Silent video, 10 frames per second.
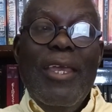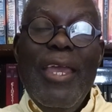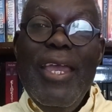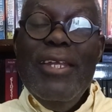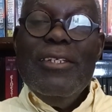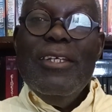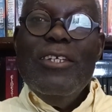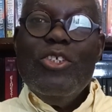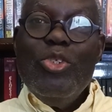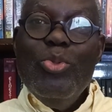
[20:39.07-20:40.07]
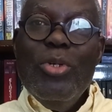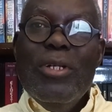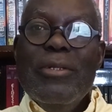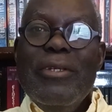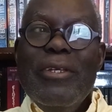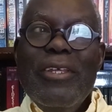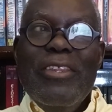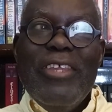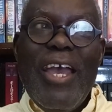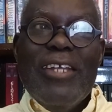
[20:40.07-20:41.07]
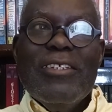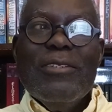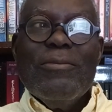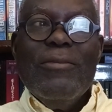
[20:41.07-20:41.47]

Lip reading: and ensure that